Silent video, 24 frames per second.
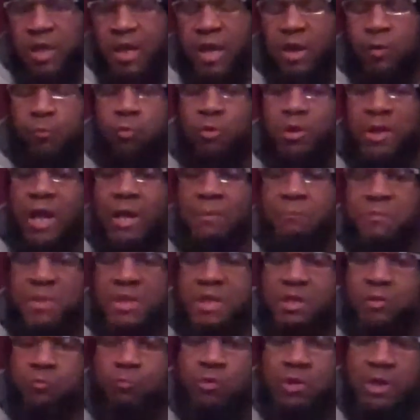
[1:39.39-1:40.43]
and what I
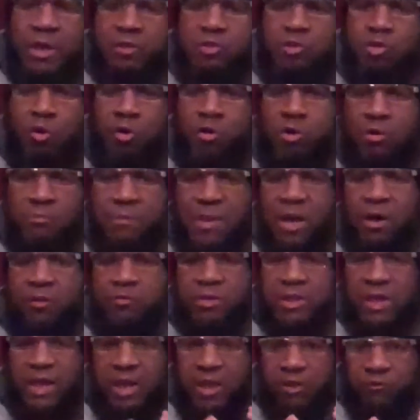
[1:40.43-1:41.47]
mean when I talk
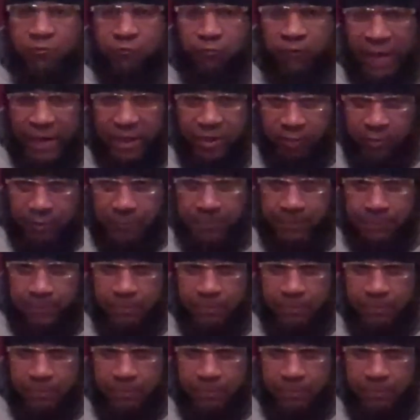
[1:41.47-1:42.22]
about a fighter.